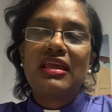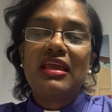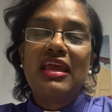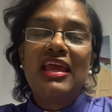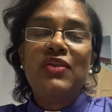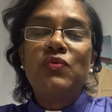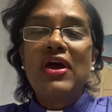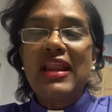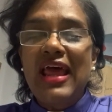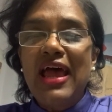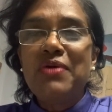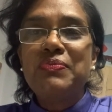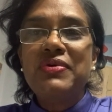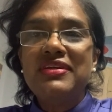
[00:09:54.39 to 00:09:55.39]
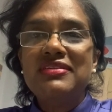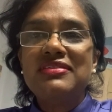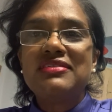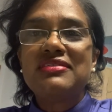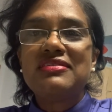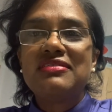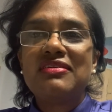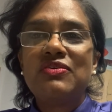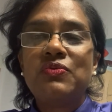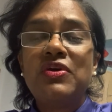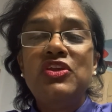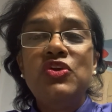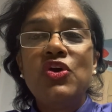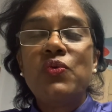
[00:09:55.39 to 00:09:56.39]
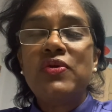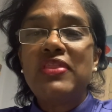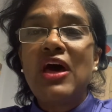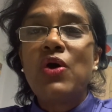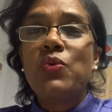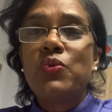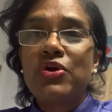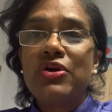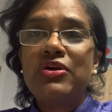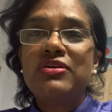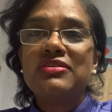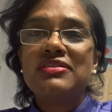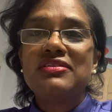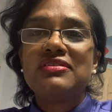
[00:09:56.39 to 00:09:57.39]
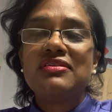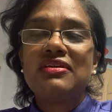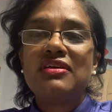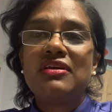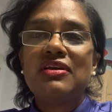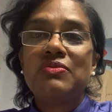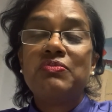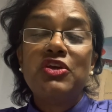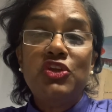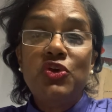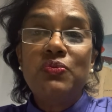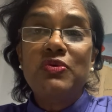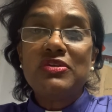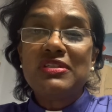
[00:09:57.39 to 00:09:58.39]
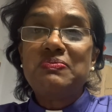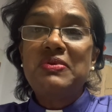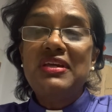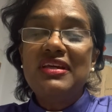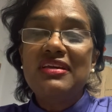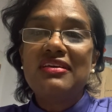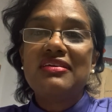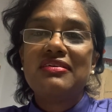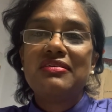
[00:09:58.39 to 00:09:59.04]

And what happens when you're without words, but you must speak?